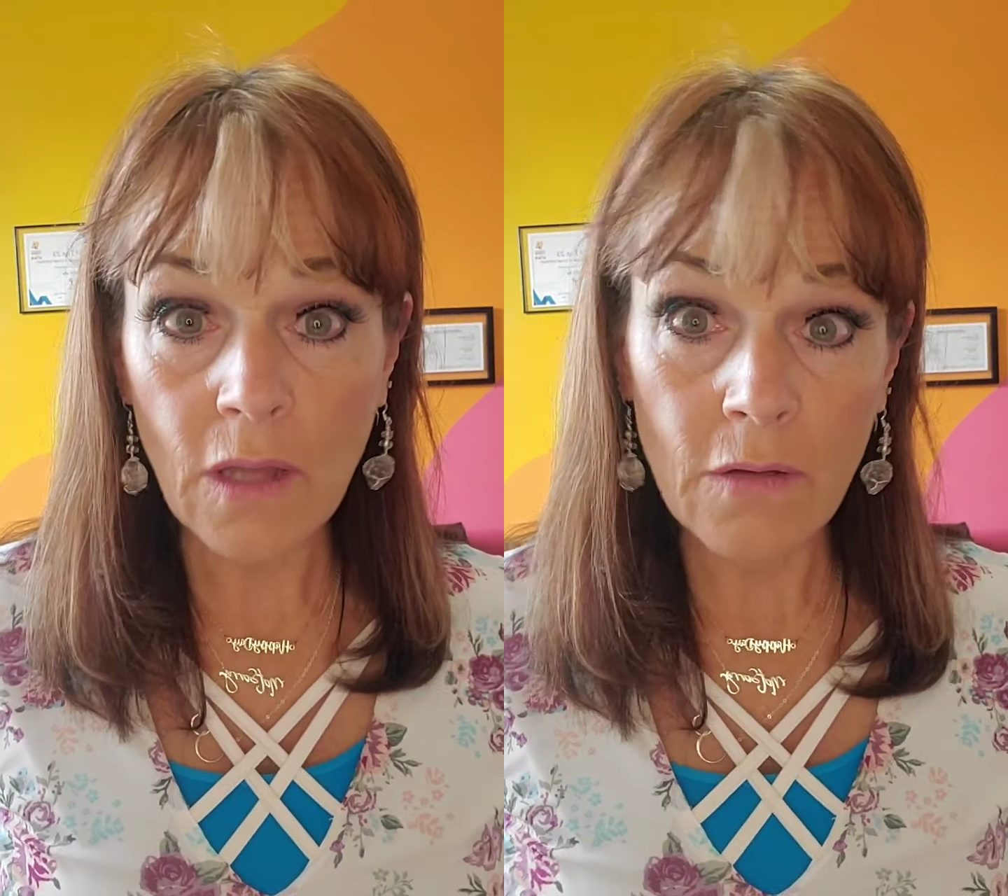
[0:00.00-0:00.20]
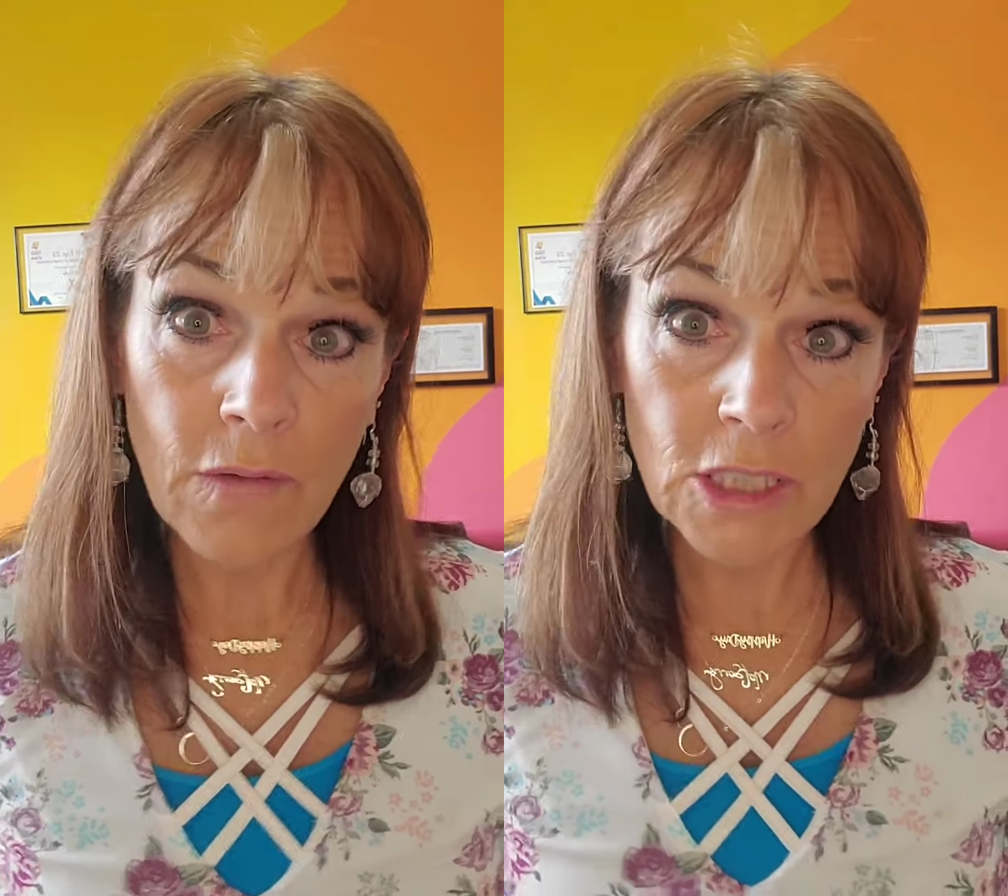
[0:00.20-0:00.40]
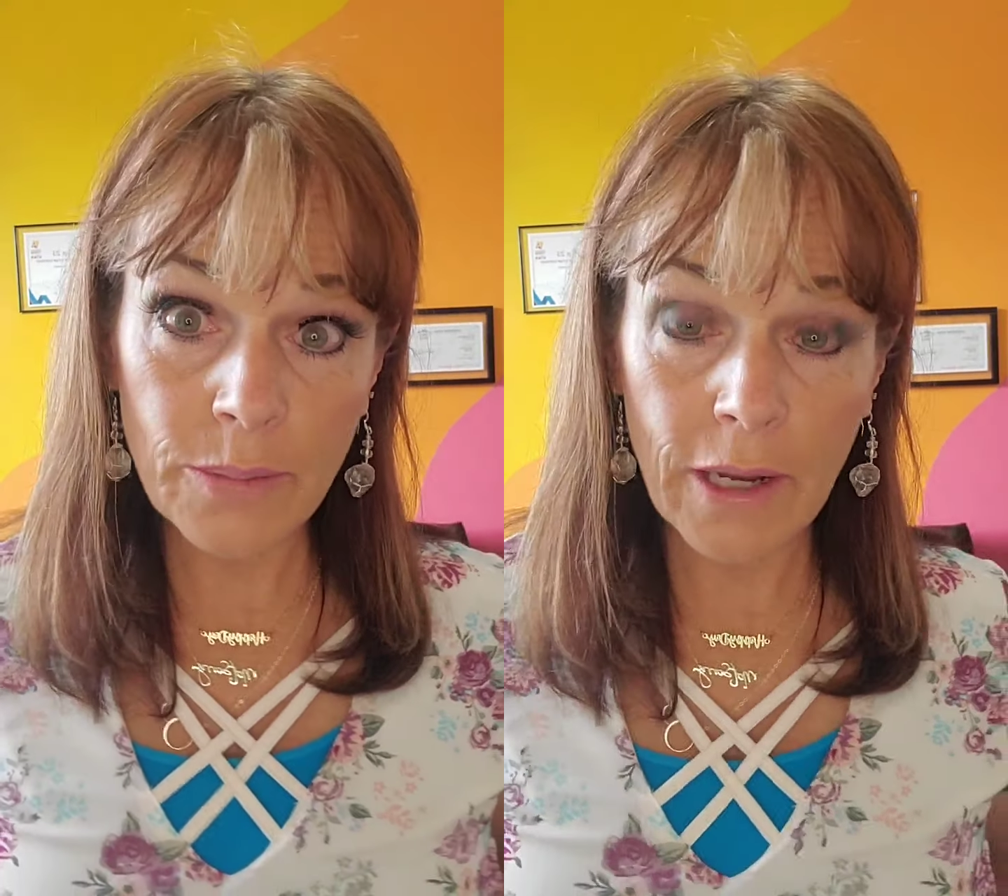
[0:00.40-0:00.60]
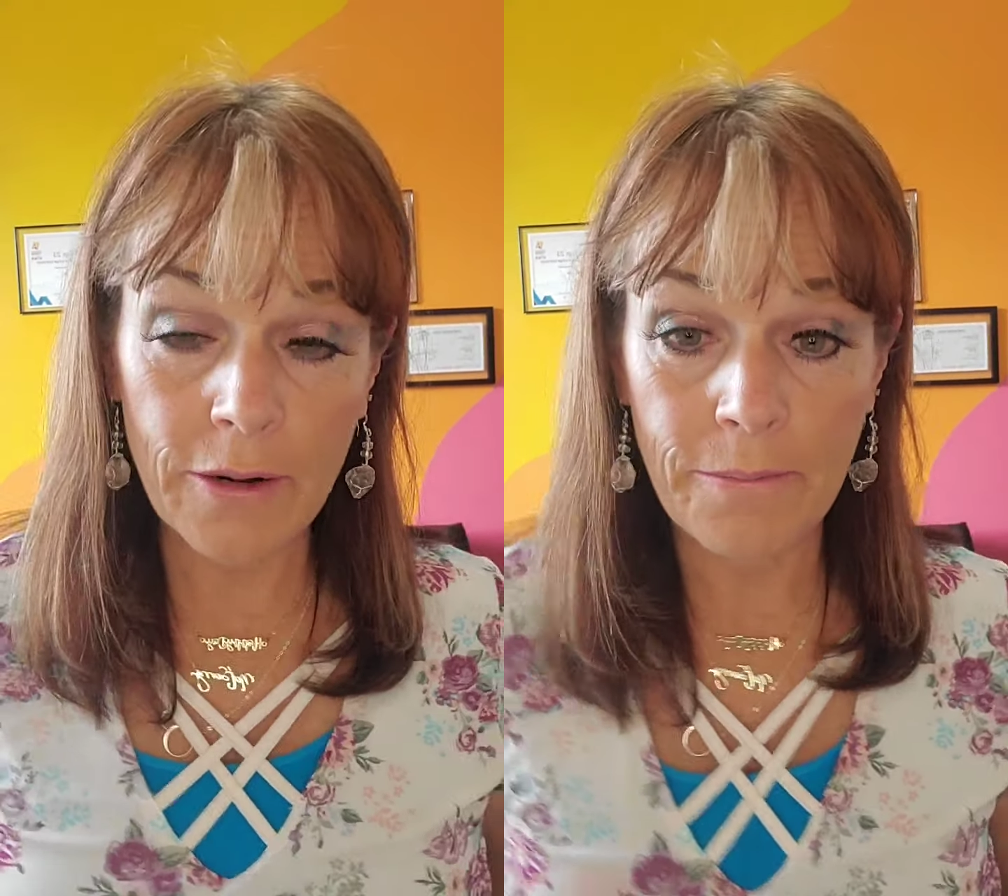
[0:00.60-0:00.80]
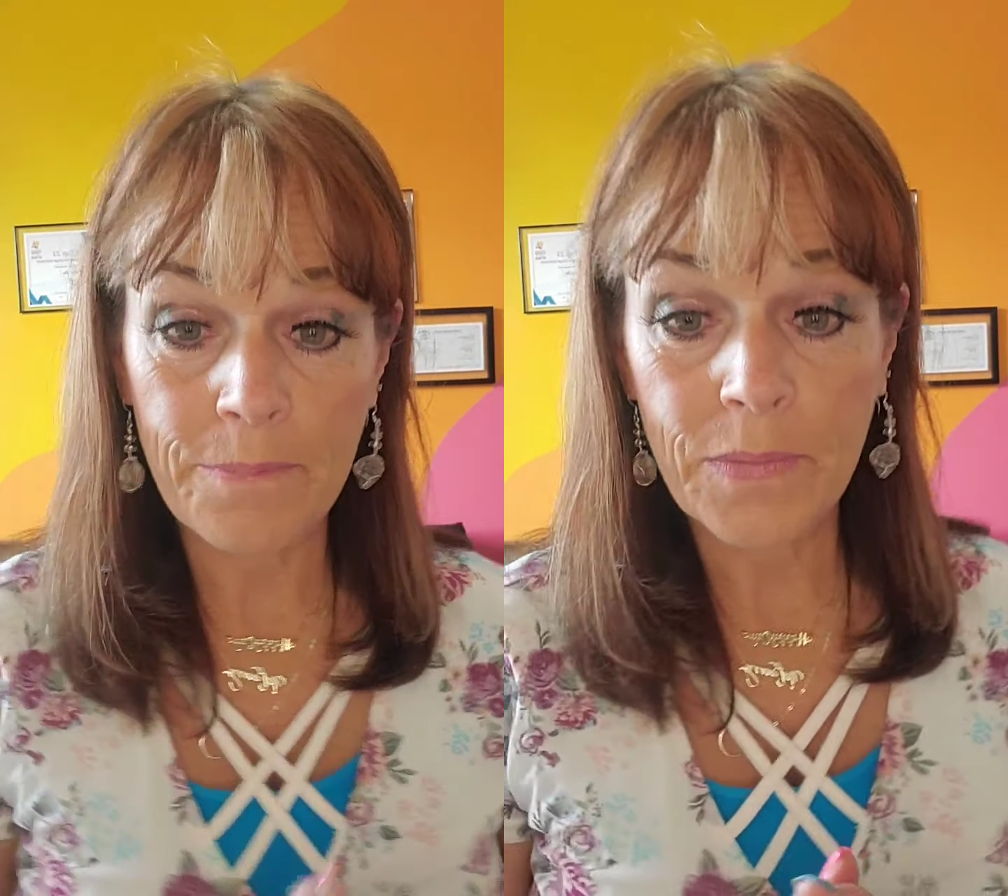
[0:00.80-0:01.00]
function
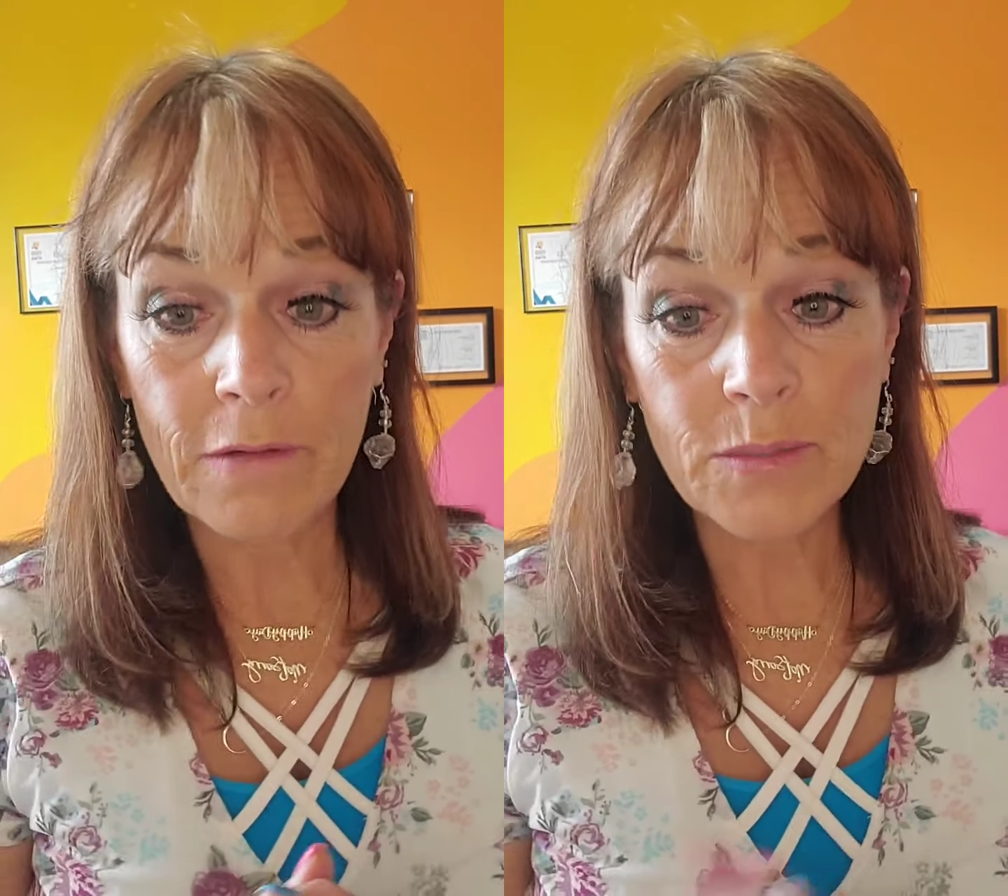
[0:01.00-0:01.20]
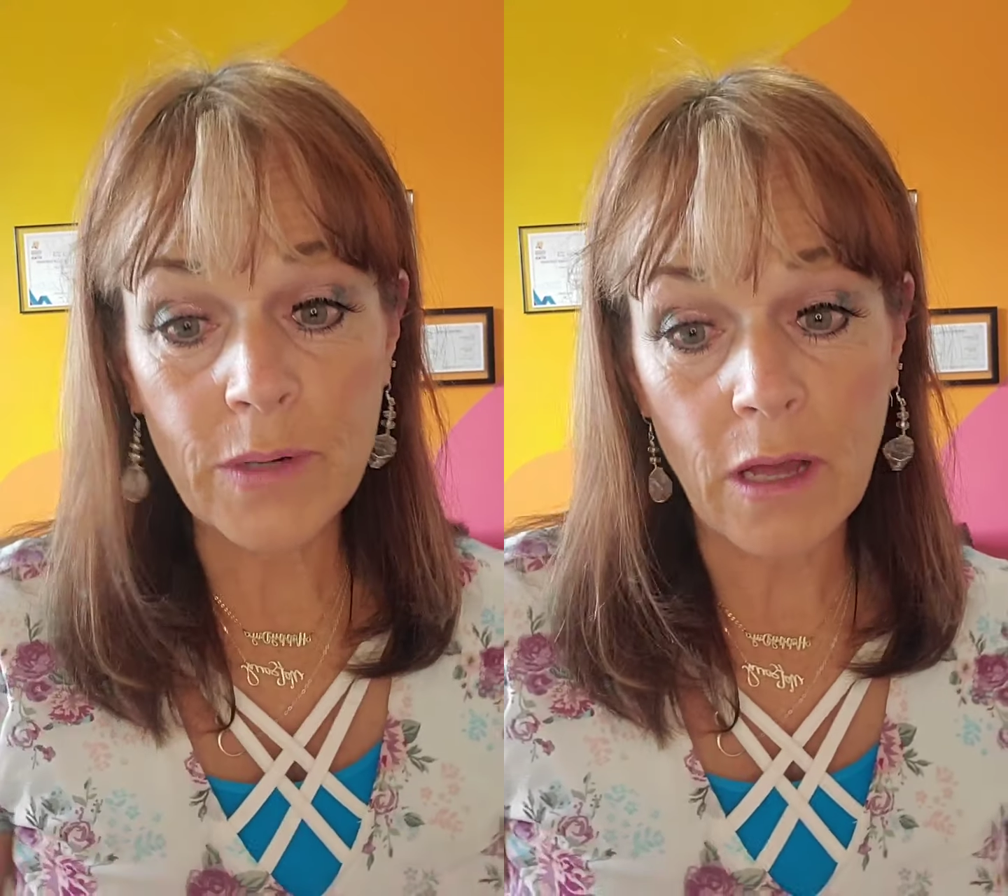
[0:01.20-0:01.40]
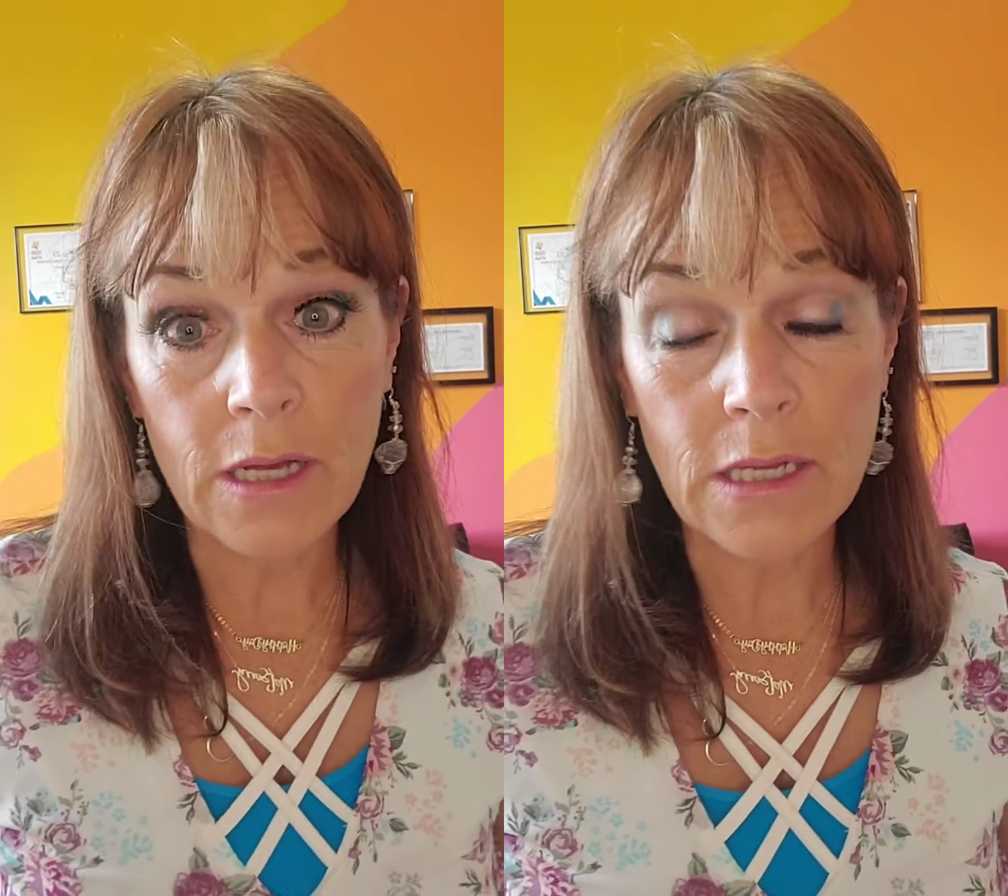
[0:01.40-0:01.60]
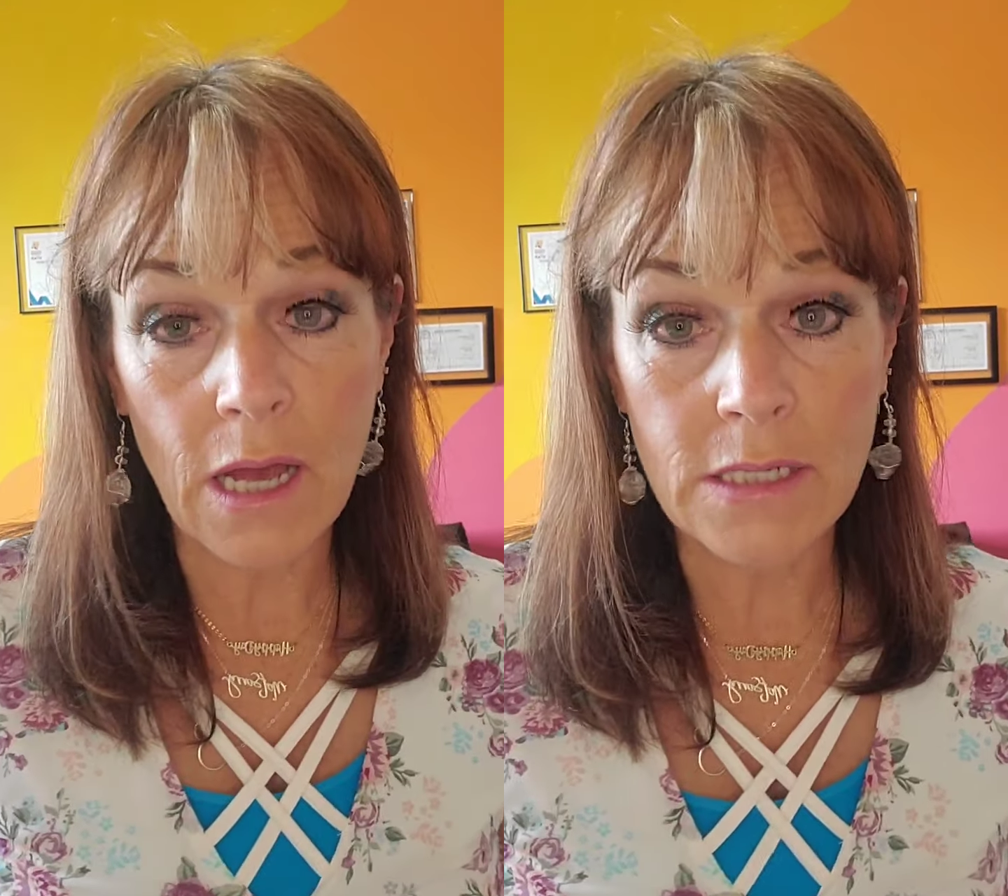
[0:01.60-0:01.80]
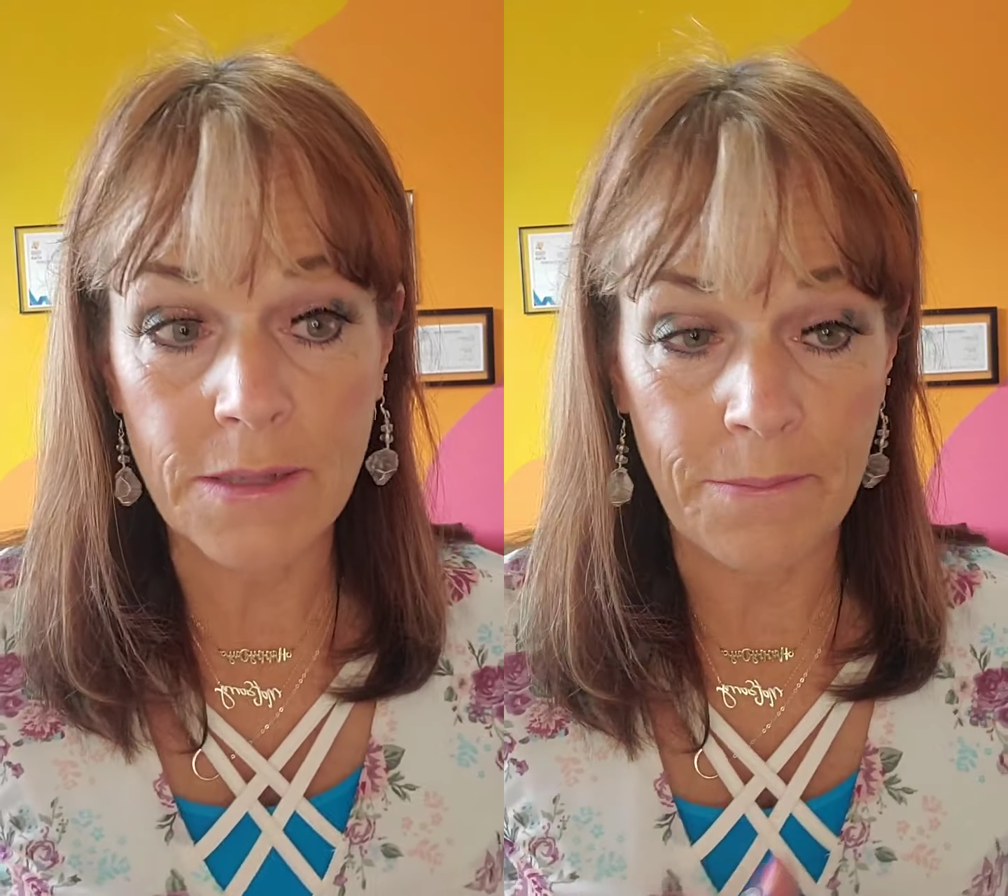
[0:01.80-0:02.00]
better. It was pretty
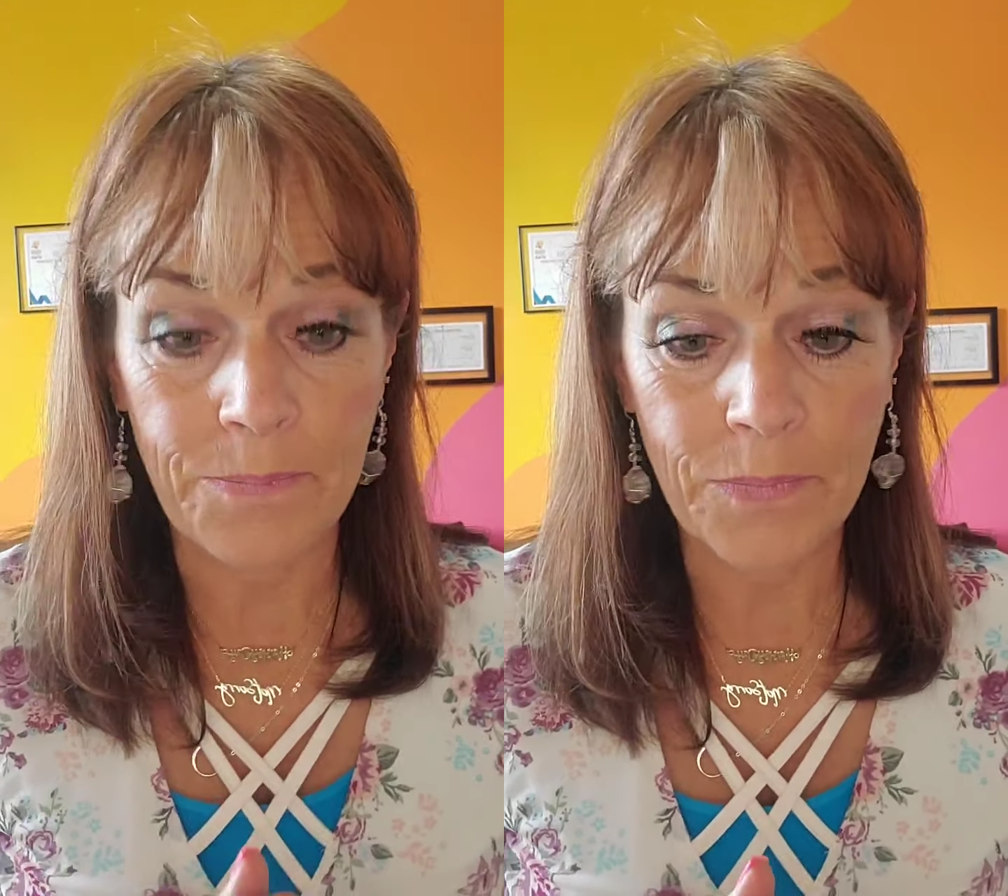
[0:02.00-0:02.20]
awesome.